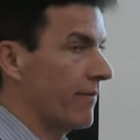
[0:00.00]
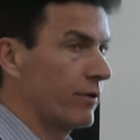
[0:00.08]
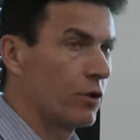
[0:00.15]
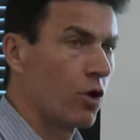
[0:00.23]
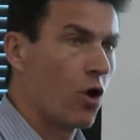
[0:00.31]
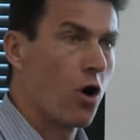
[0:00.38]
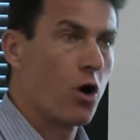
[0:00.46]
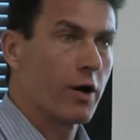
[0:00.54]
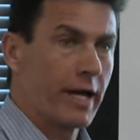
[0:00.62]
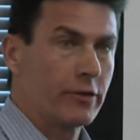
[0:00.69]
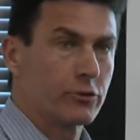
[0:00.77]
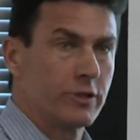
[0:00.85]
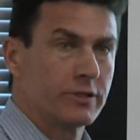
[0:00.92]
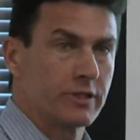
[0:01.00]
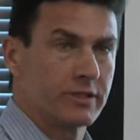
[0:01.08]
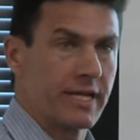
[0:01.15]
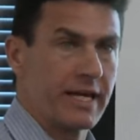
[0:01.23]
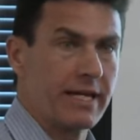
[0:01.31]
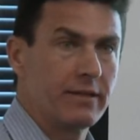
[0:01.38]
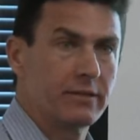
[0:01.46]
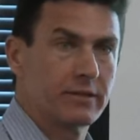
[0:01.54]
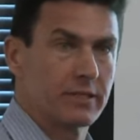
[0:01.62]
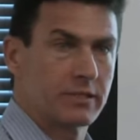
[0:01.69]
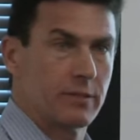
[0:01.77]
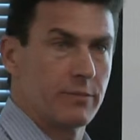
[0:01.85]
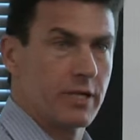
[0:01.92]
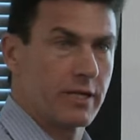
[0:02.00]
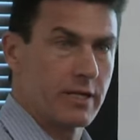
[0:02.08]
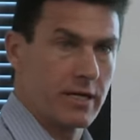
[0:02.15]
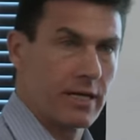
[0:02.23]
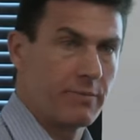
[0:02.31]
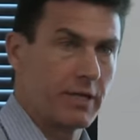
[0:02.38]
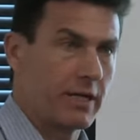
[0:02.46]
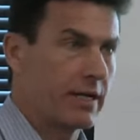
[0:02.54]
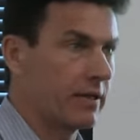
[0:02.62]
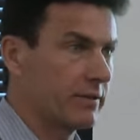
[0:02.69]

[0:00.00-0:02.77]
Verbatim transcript: have a long entrance. It's a heat system. You, you keep the heat